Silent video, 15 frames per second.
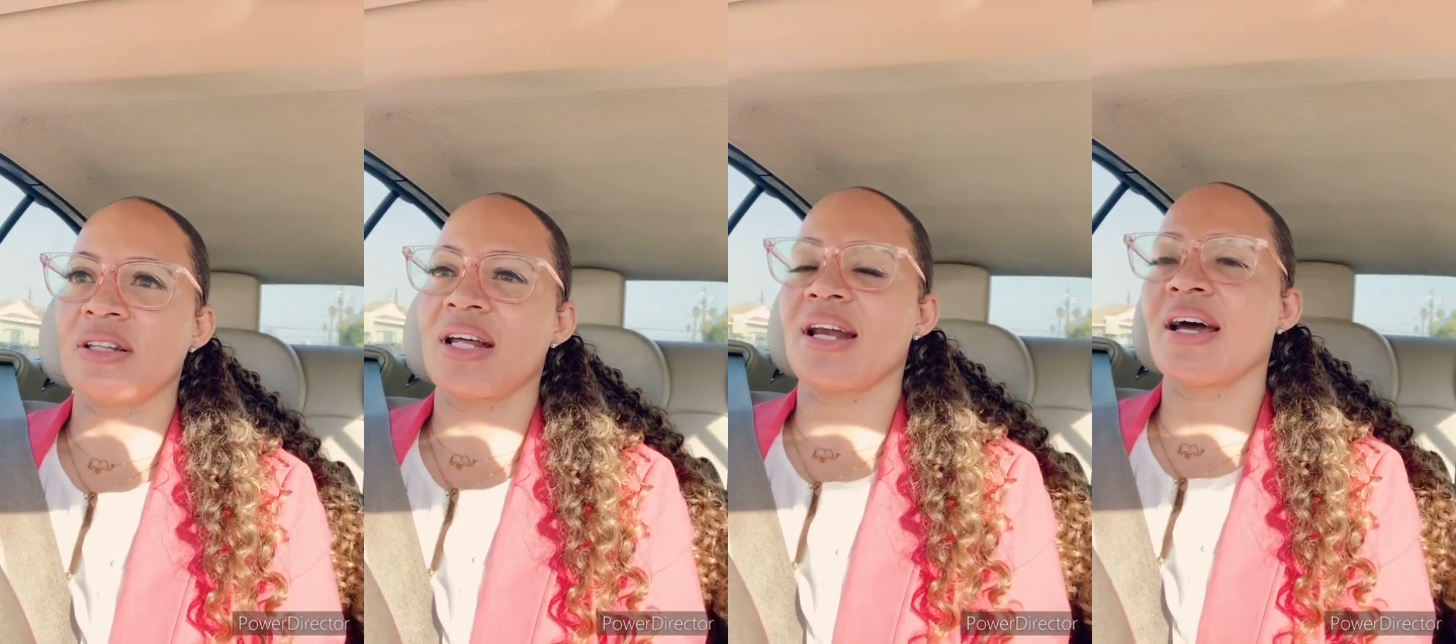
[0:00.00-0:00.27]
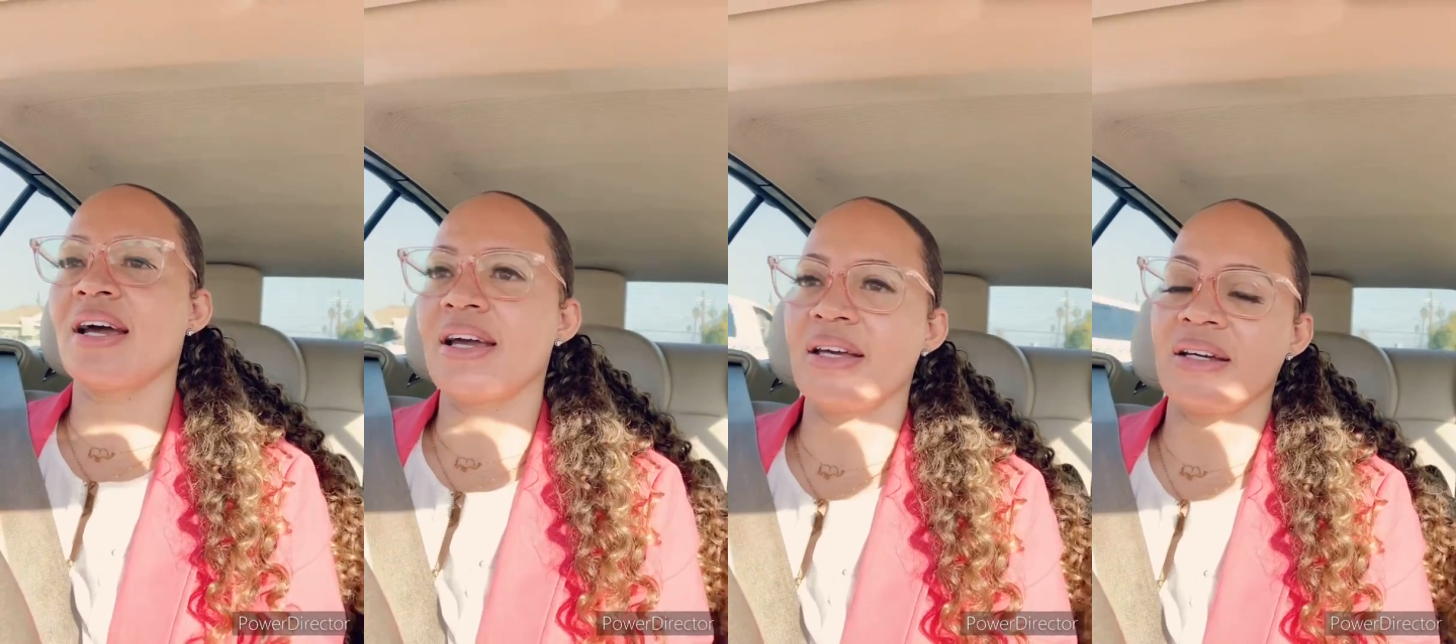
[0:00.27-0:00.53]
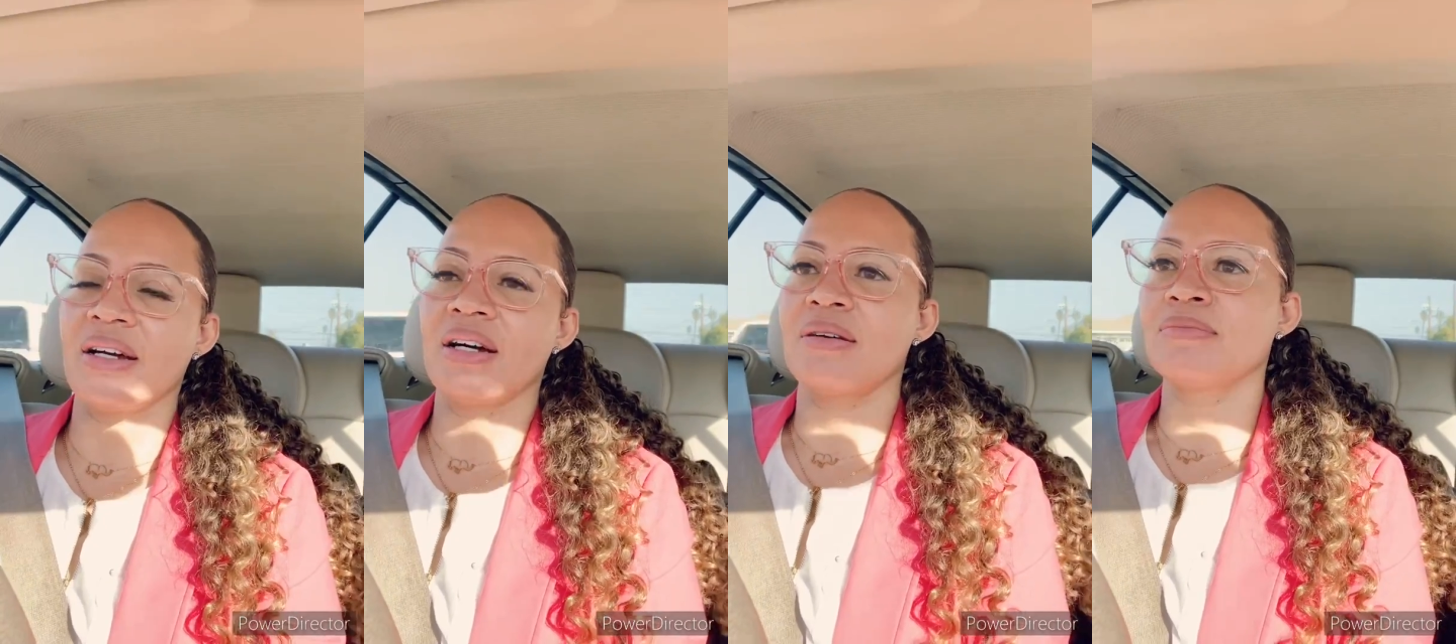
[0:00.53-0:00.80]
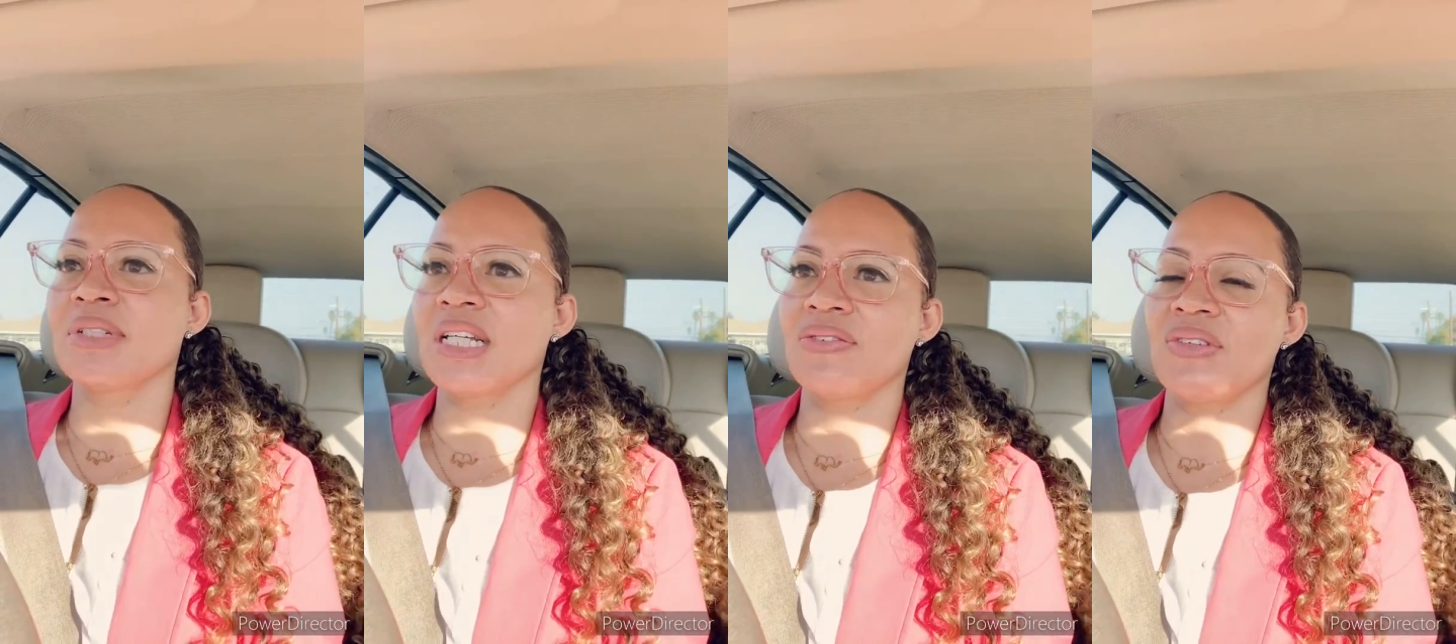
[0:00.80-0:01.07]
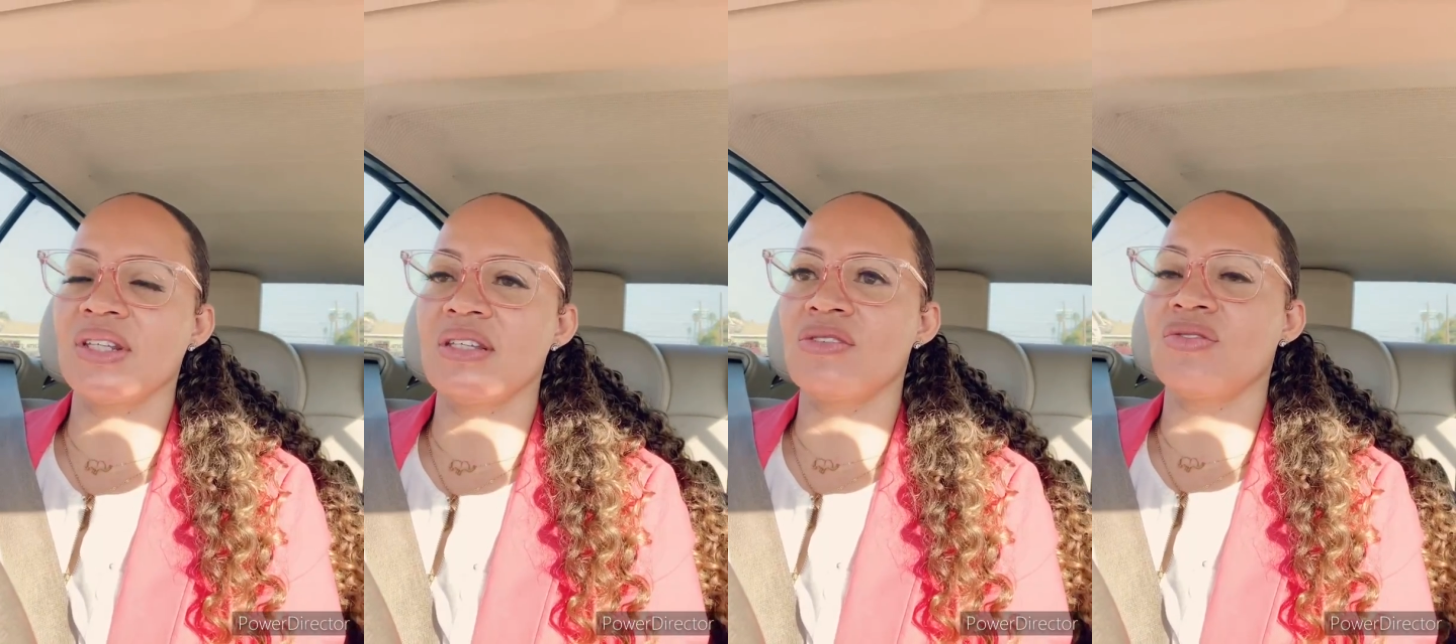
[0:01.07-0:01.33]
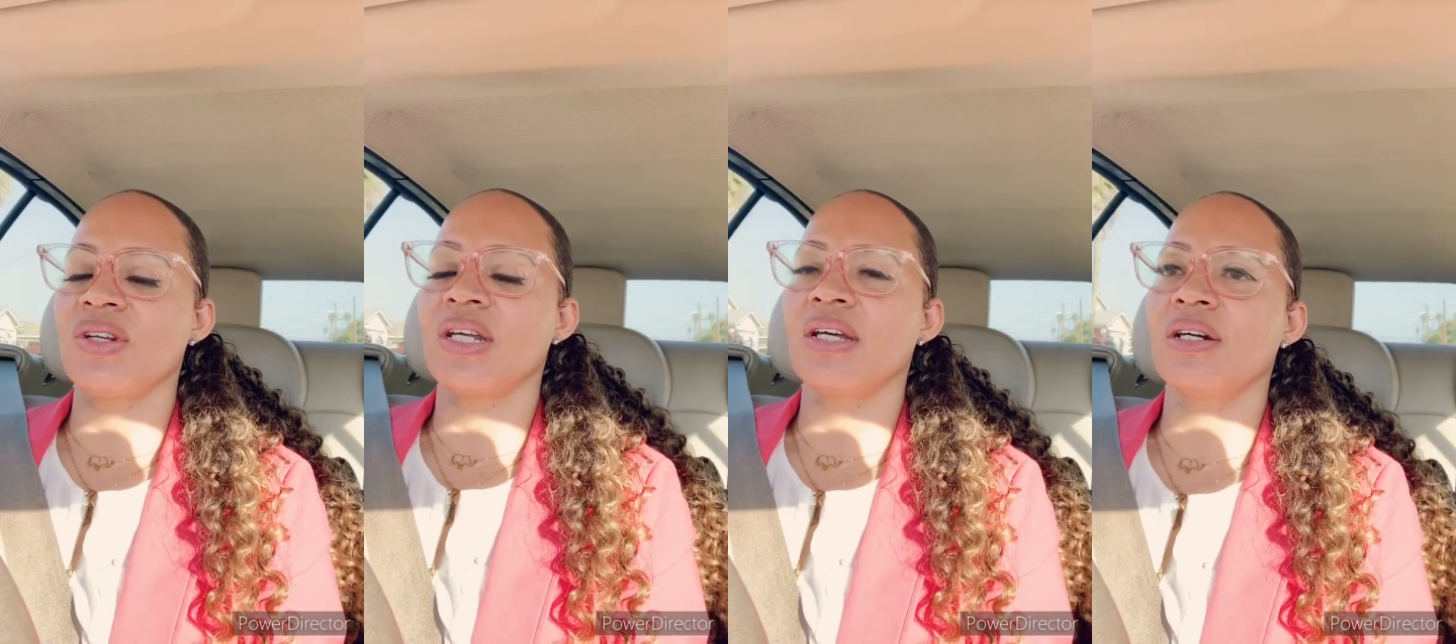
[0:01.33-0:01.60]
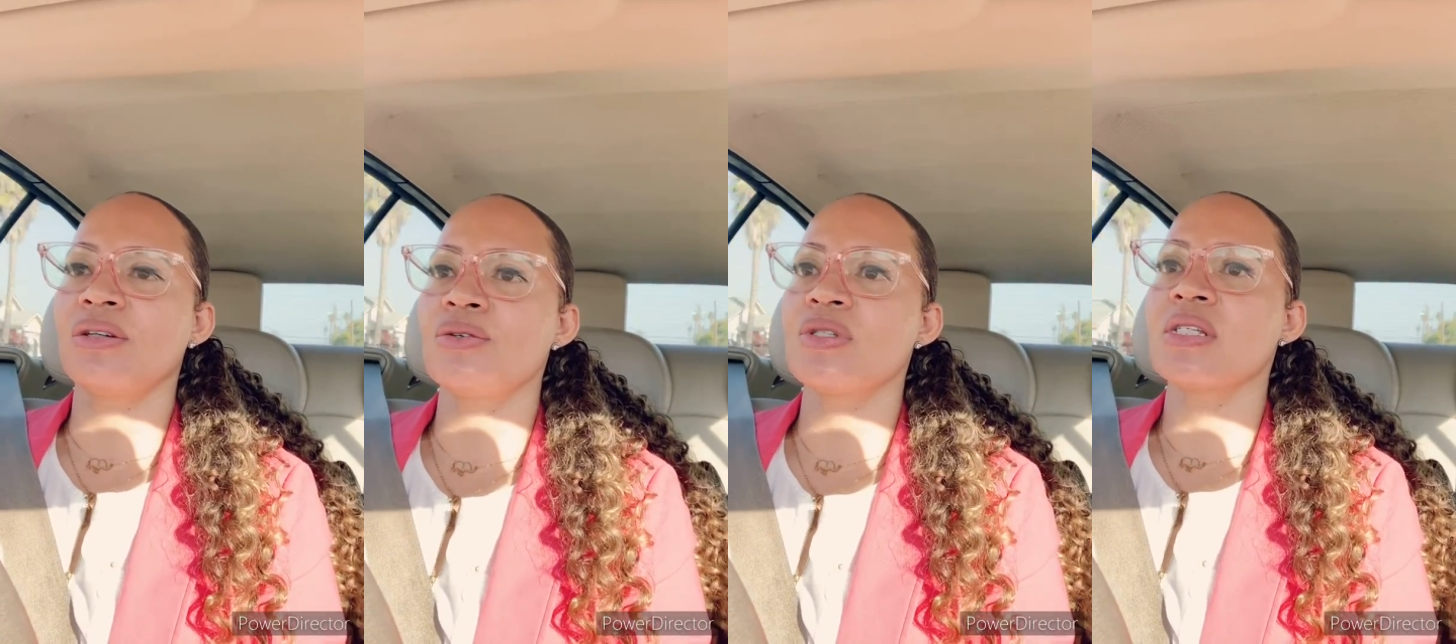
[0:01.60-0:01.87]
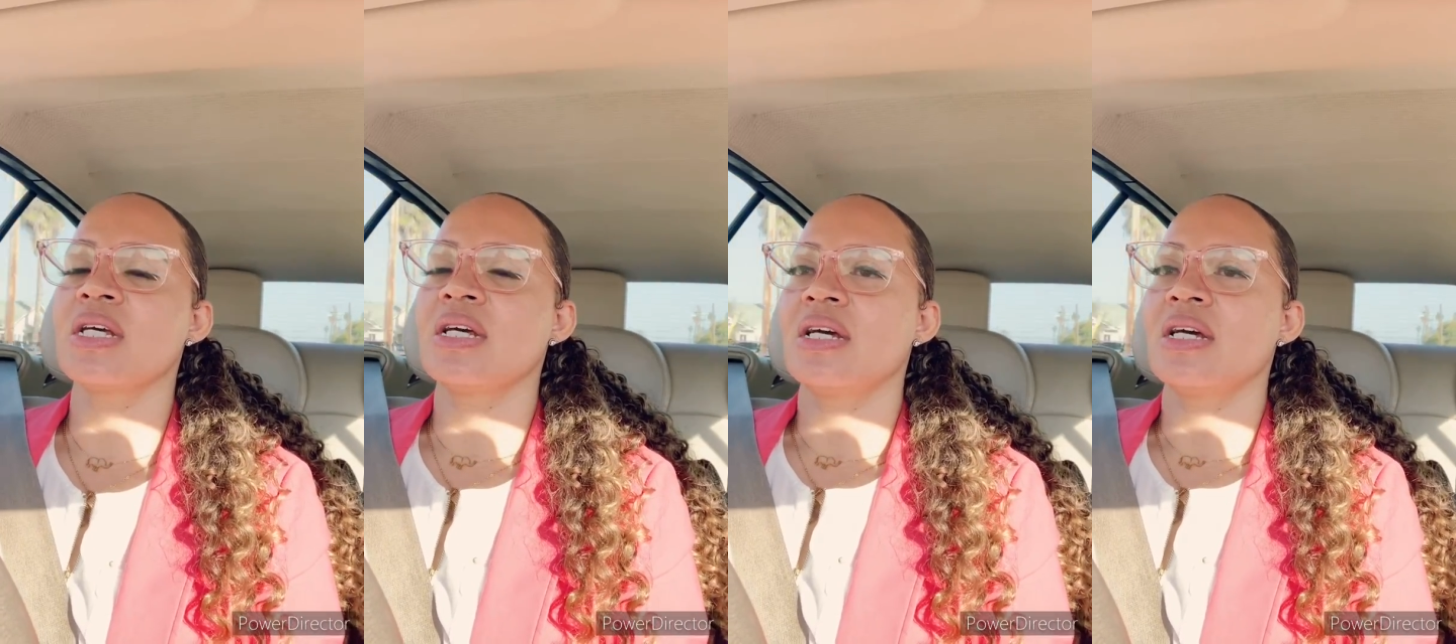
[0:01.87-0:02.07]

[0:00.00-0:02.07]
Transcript: that I give in these videos.